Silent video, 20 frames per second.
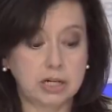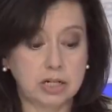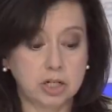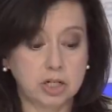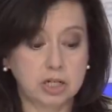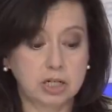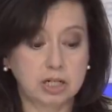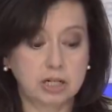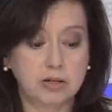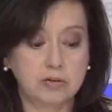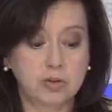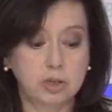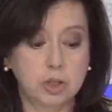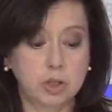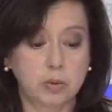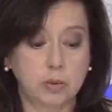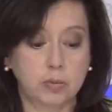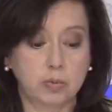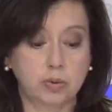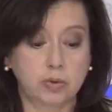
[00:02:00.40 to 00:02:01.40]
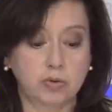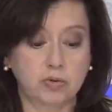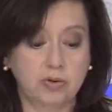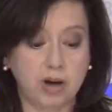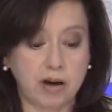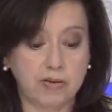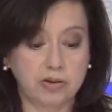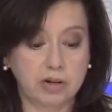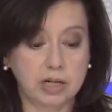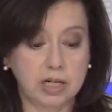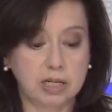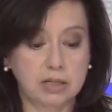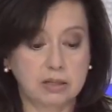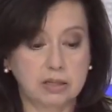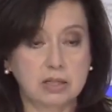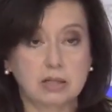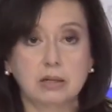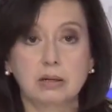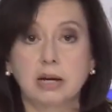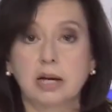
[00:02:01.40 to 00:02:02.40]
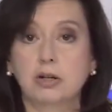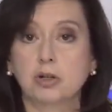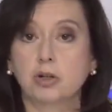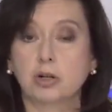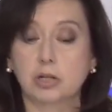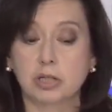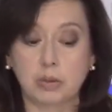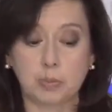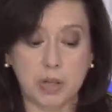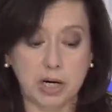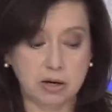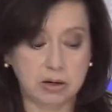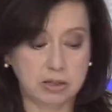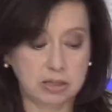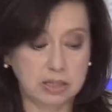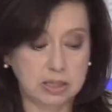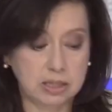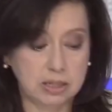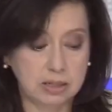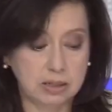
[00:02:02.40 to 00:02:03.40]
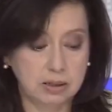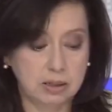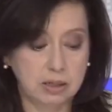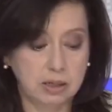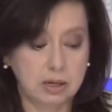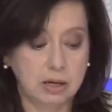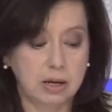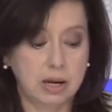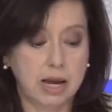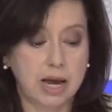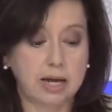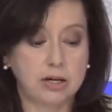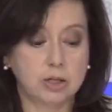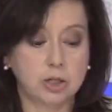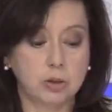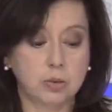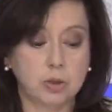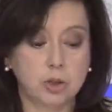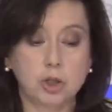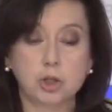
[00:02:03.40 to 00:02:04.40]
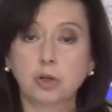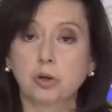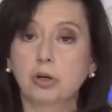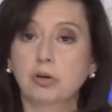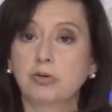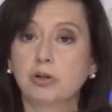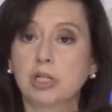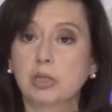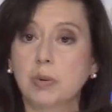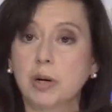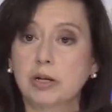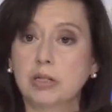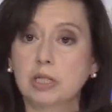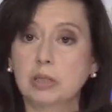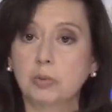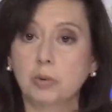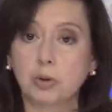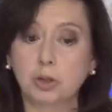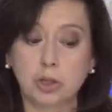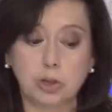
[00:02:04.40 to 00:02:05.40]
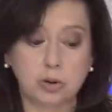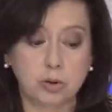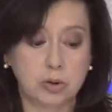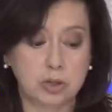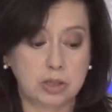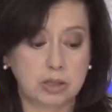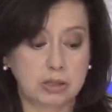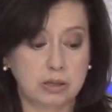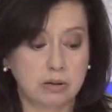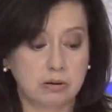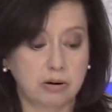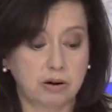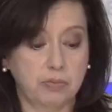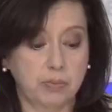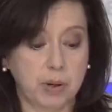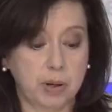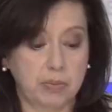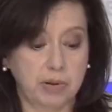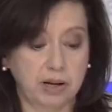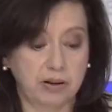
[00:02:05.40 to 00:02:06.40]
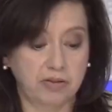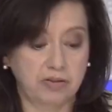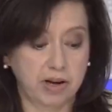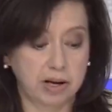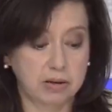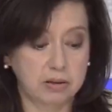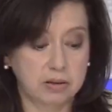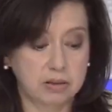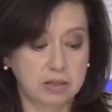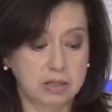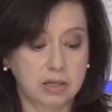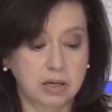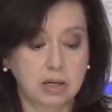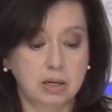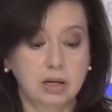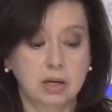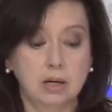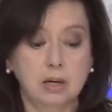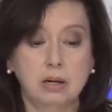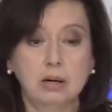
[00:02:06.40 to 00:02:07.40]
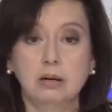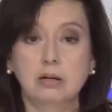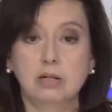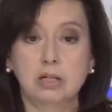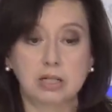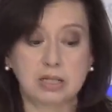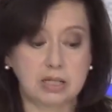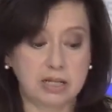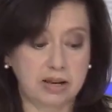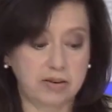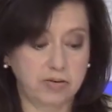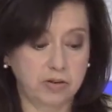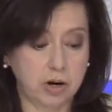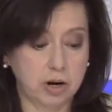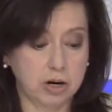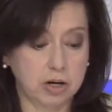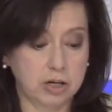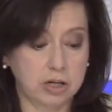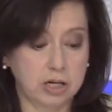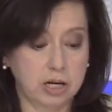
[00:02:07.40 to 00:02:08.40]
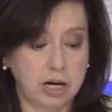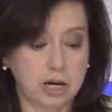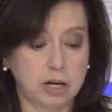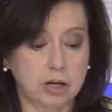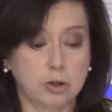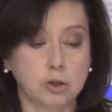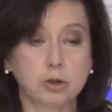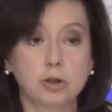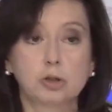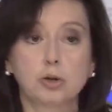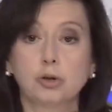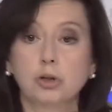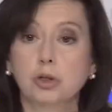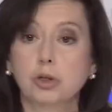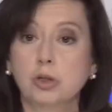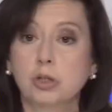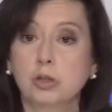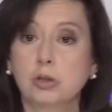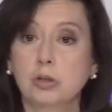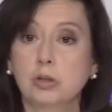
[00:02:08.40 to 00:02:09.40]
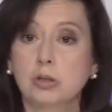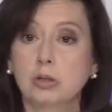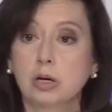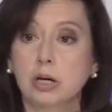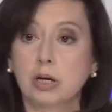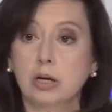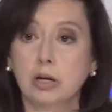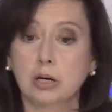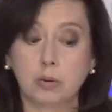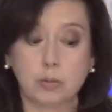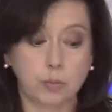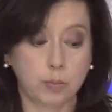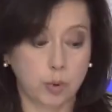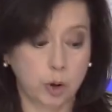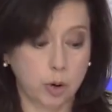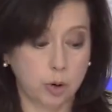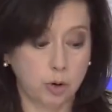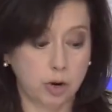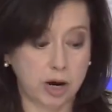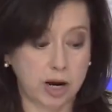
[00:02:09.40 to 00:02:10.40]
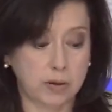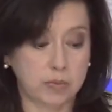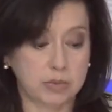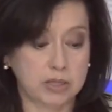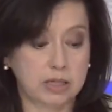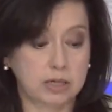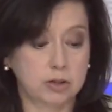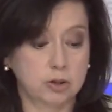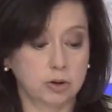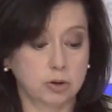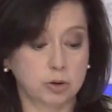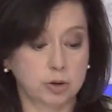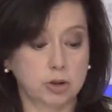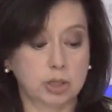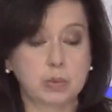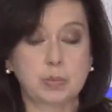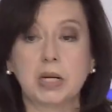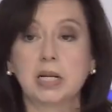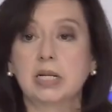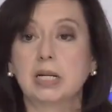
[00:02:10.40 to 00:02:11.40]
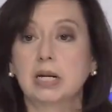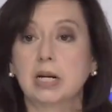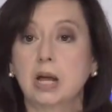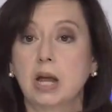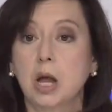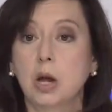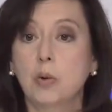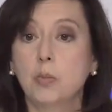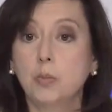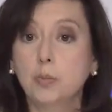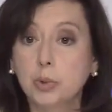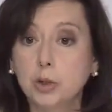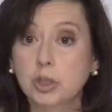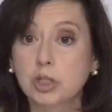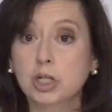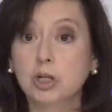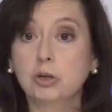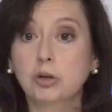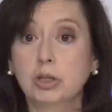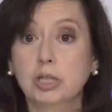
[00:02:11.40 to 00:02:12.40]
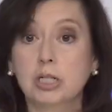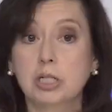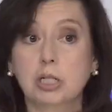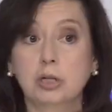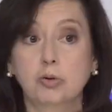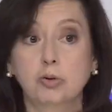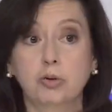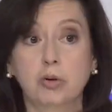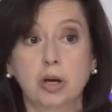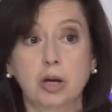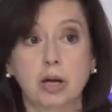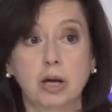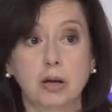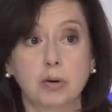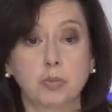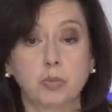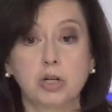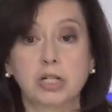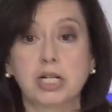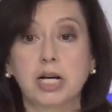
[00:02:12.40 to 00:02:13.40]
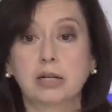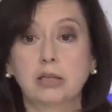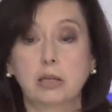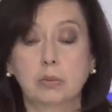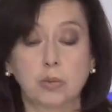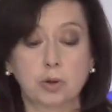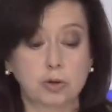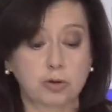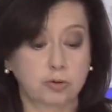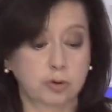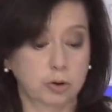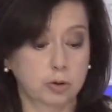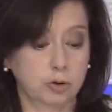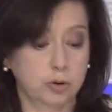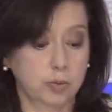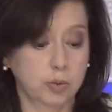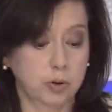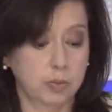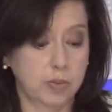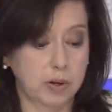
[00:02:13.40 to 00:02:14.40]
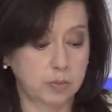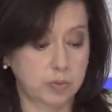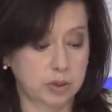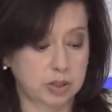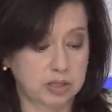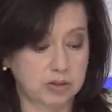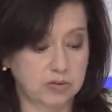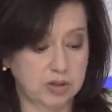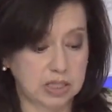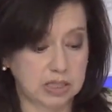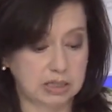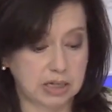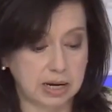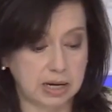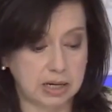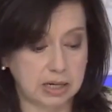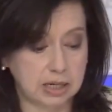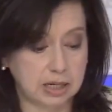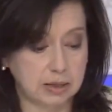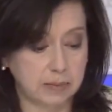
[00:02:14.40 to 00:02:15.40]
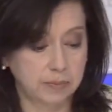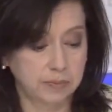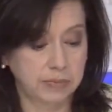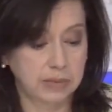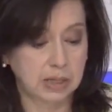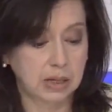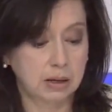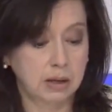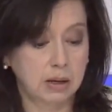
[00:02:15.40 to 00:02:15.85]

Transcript: initiatives to improve governance and transparency and to ensure responsible use of public funds, to safeguard social programs and social spending, particularly to protect the most vulnerable members of society.